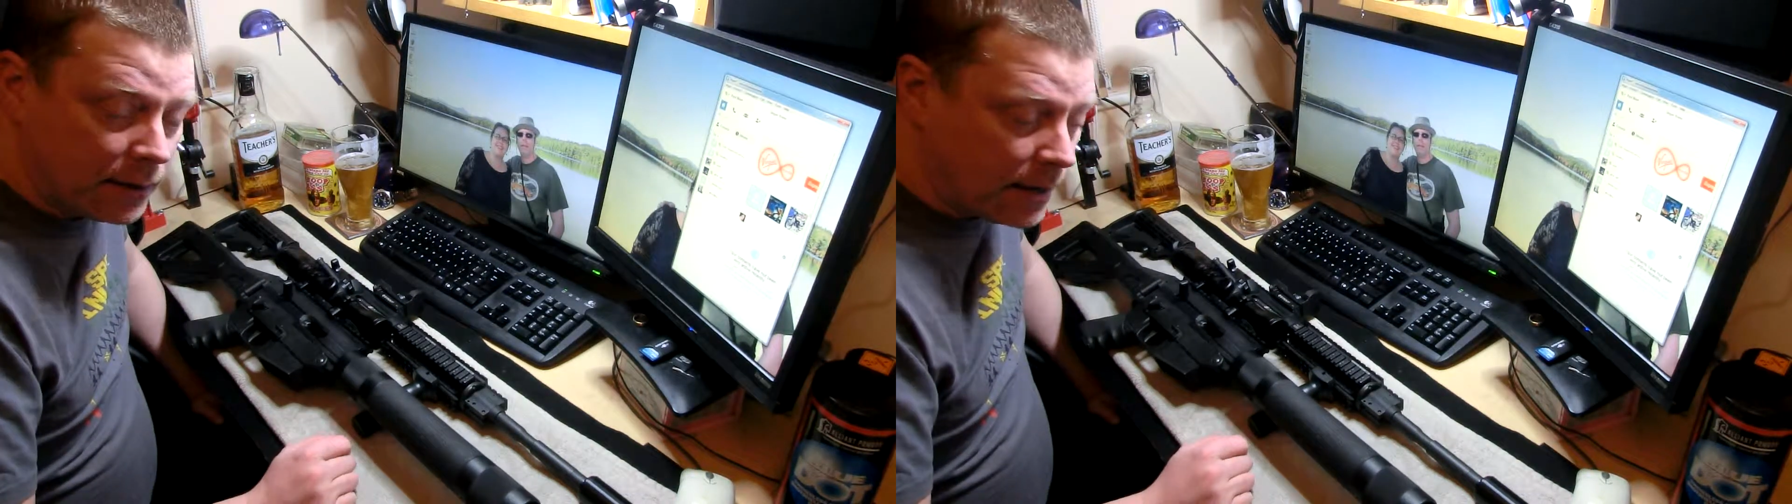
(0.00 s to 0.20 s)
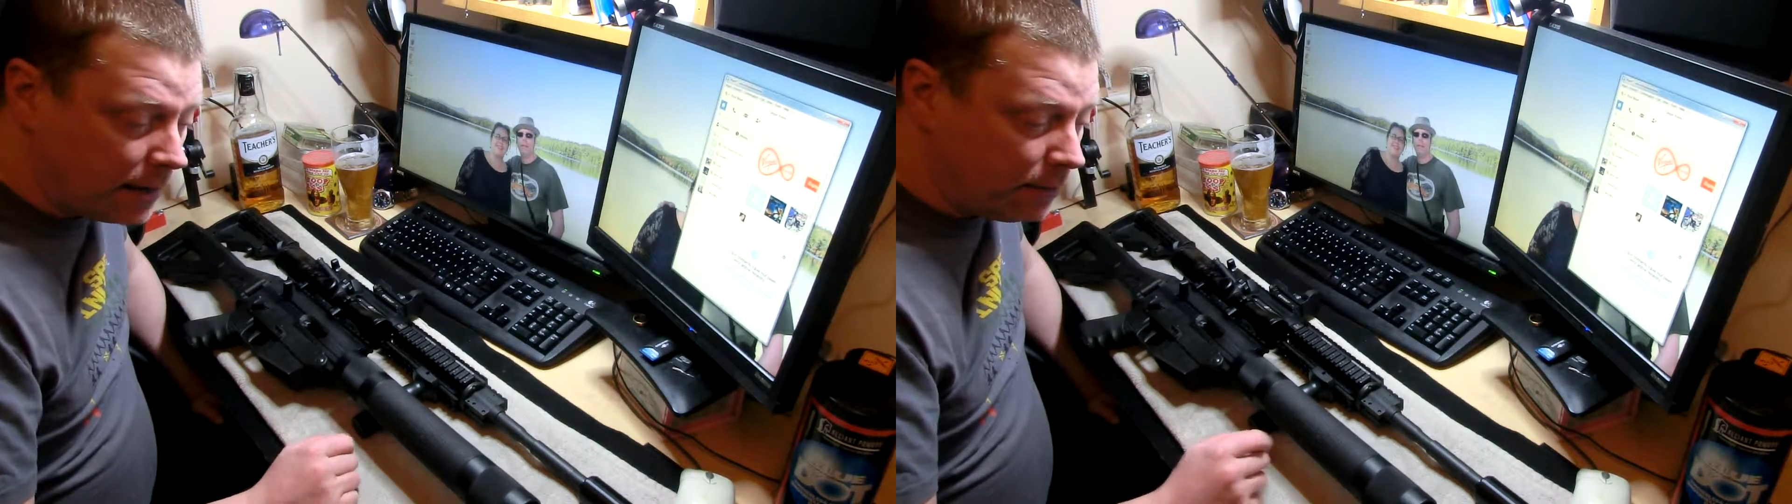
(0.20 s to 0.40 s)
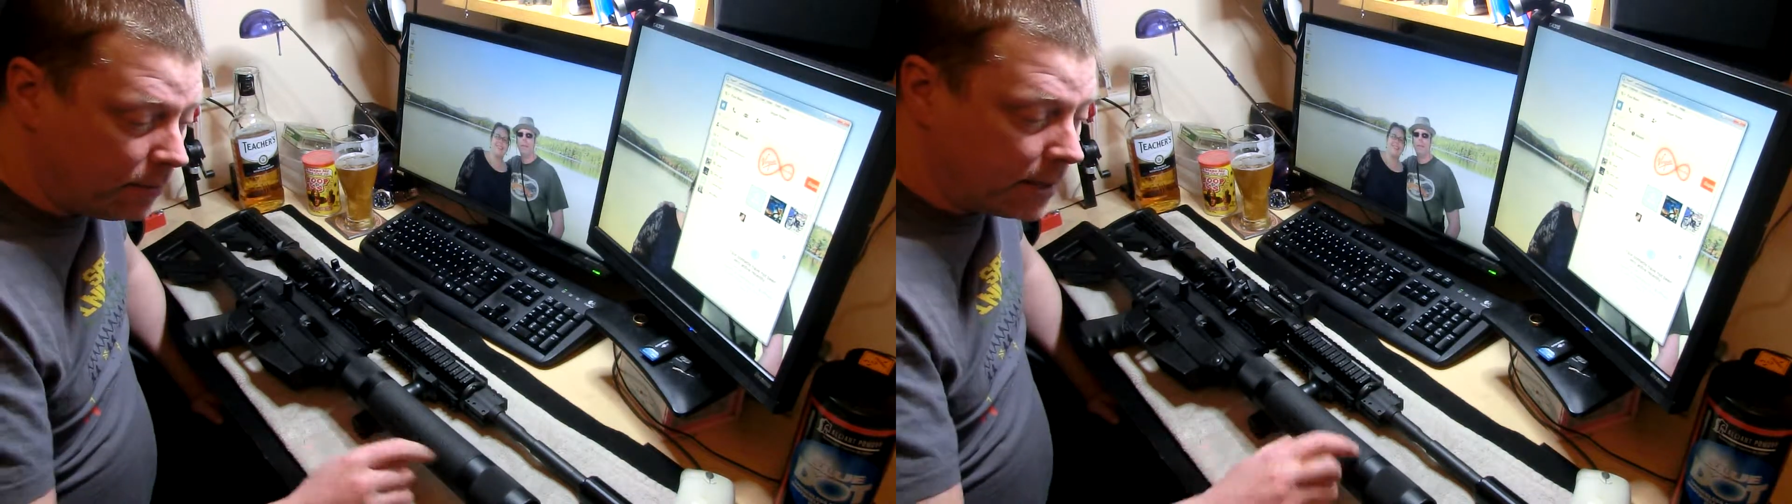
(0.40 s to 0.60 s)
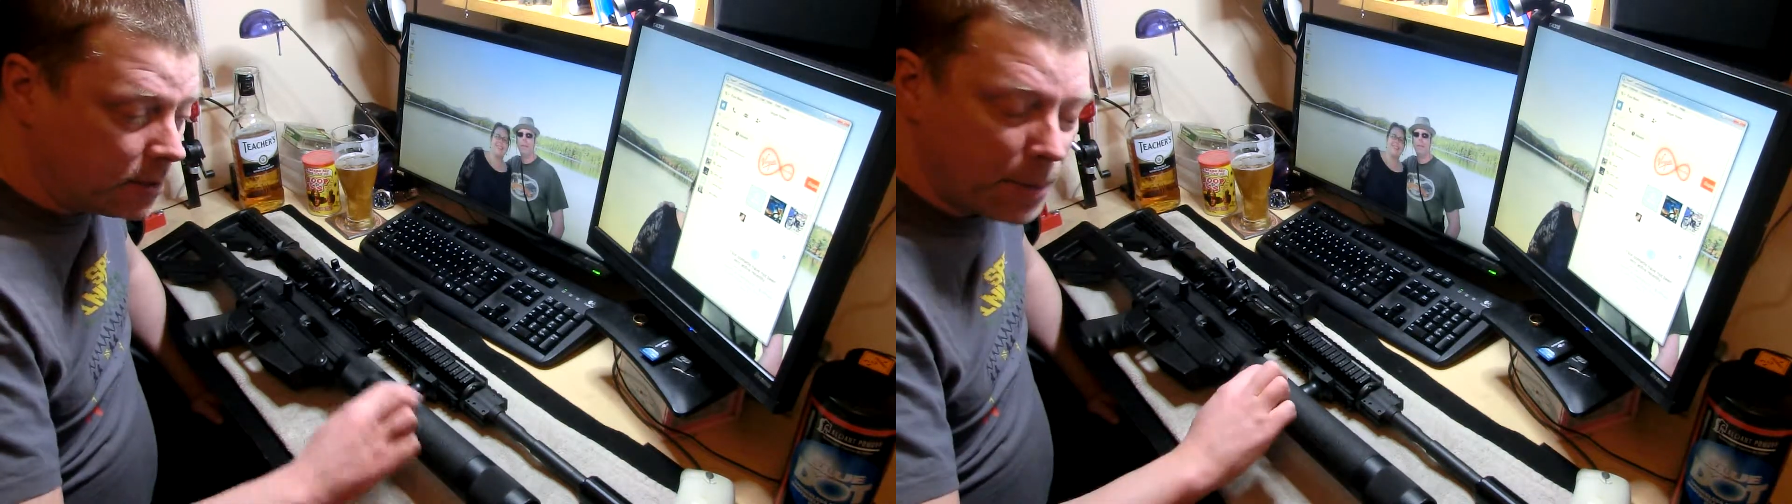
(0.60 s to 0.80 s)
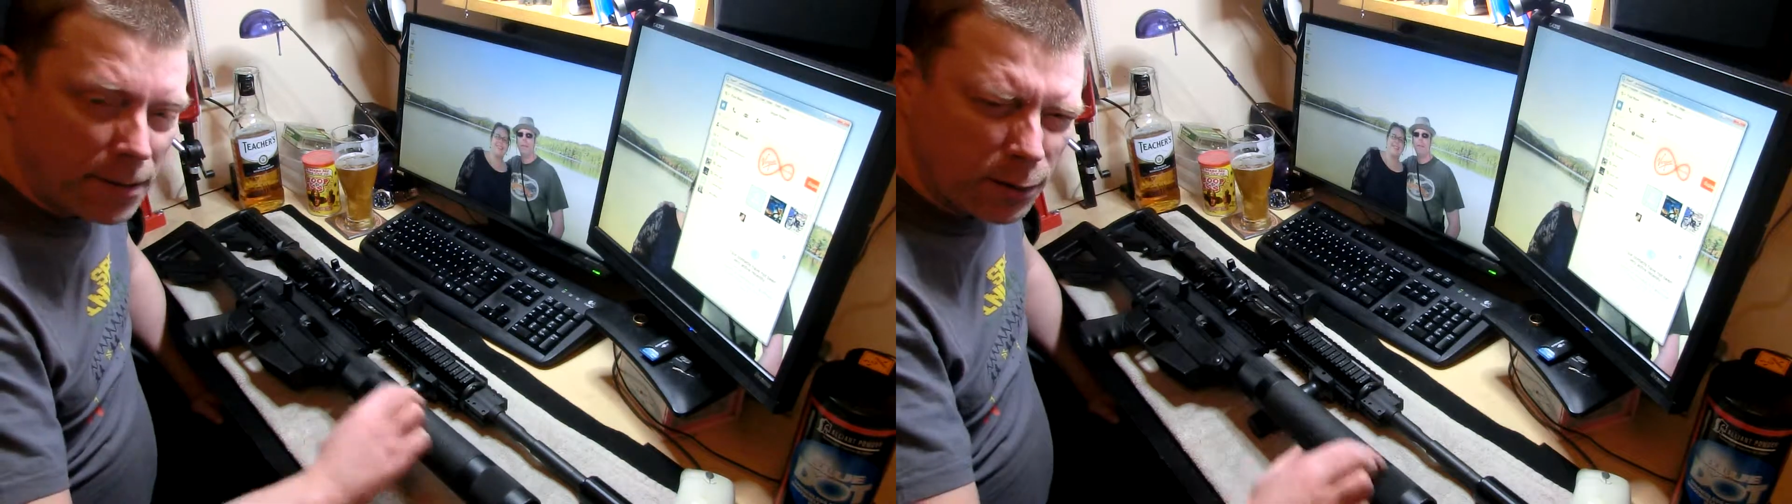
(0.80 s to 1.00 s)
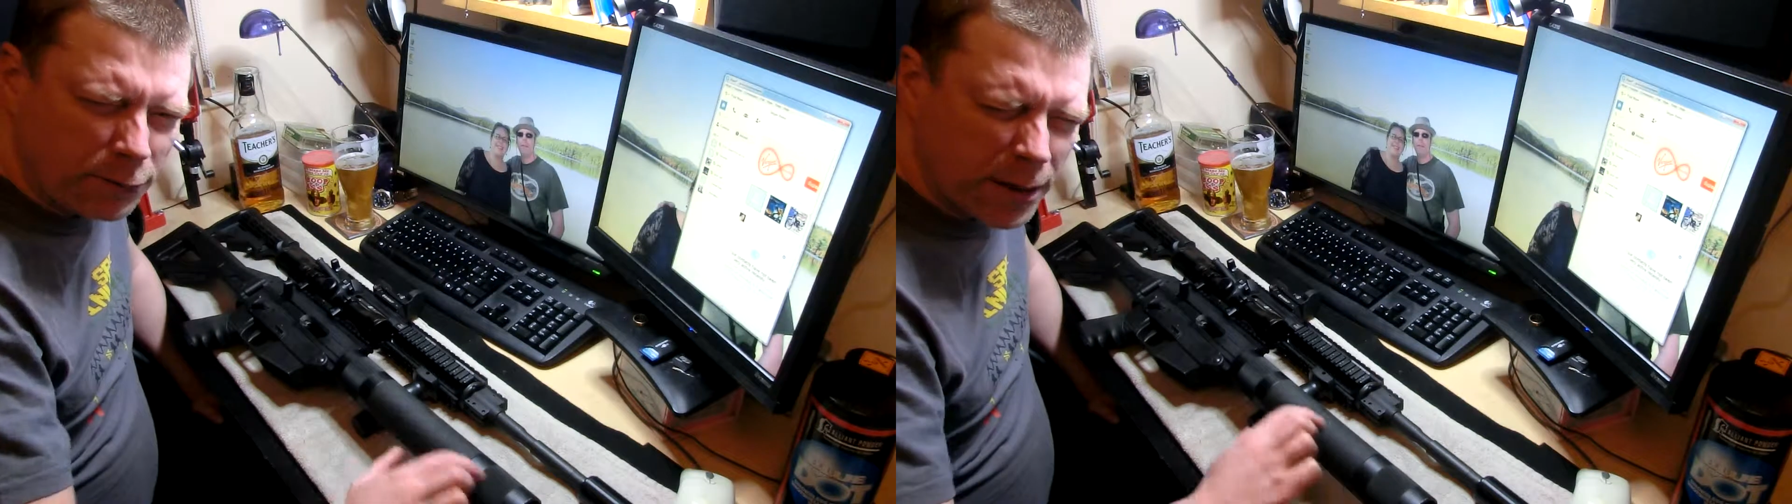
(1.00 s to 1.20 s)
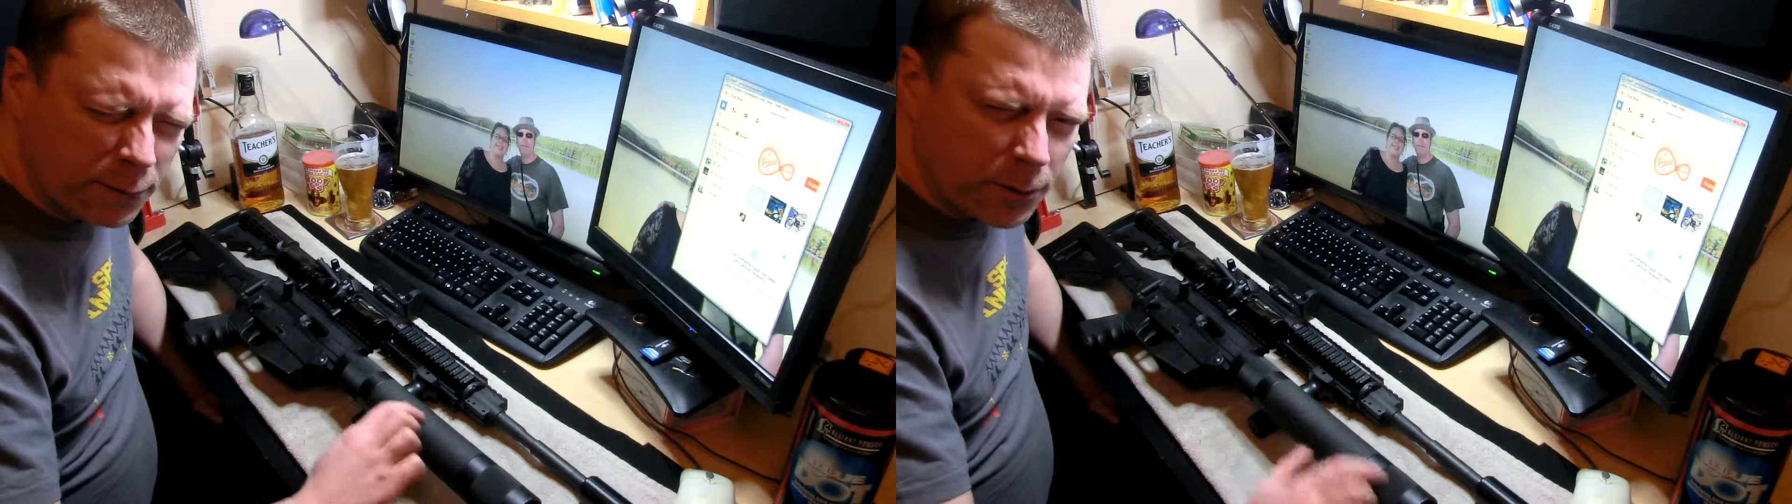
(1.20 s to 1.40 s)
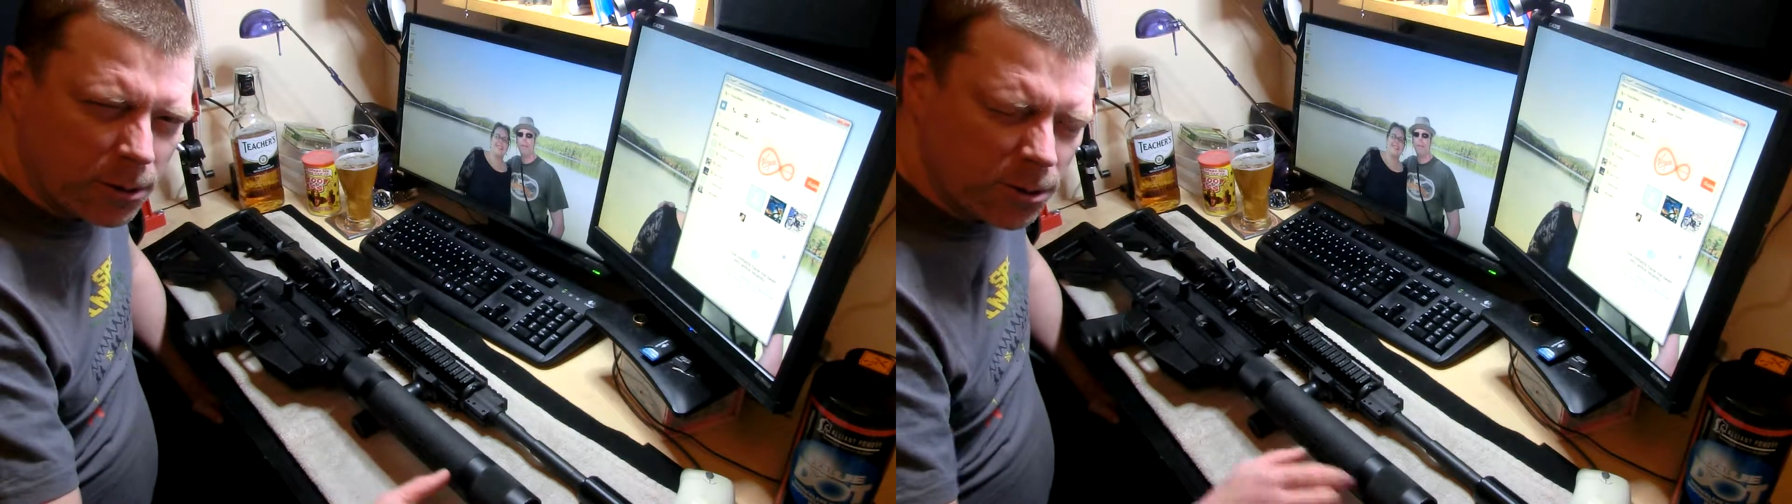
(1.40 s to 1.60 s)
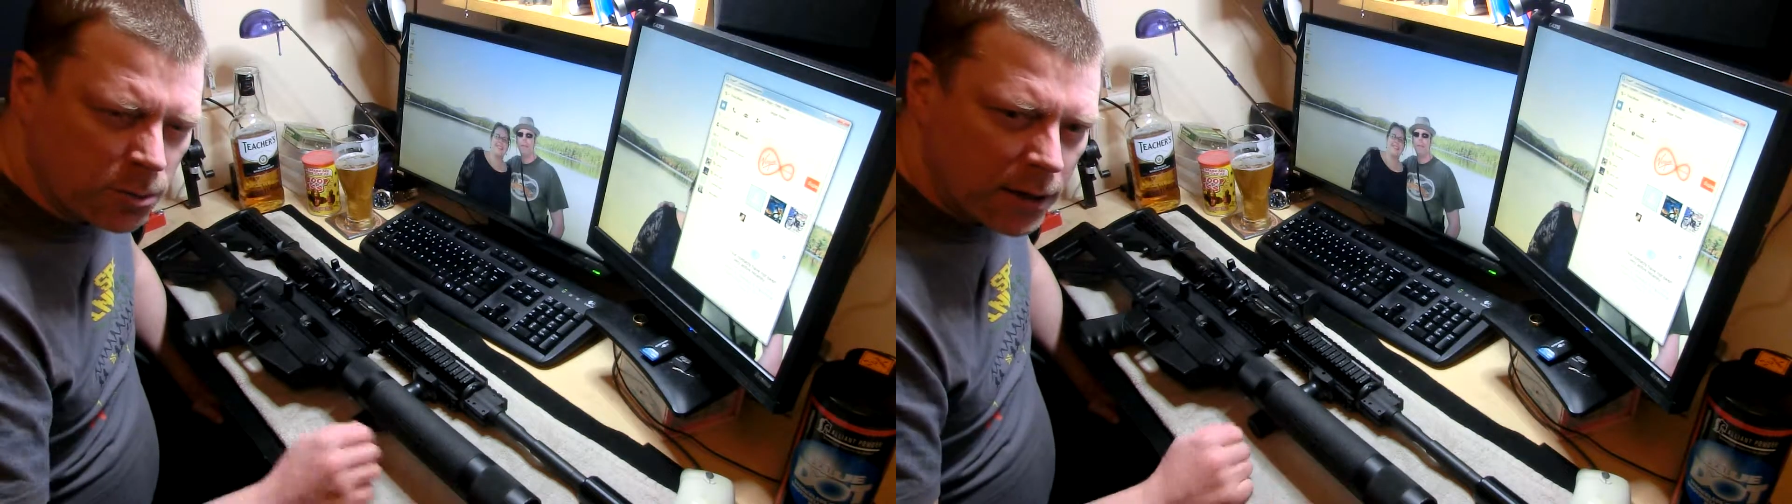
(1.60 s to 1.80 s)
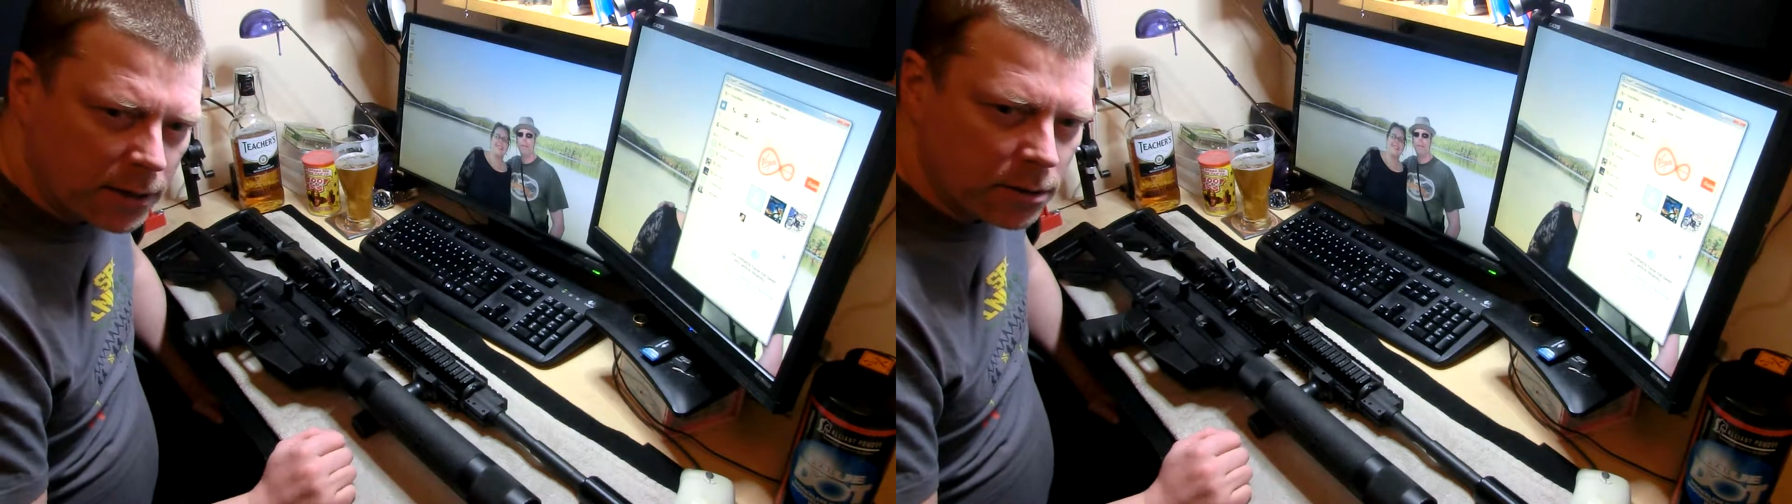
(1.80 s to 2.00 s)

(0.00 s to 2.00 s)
and it lets the barrel free float as well,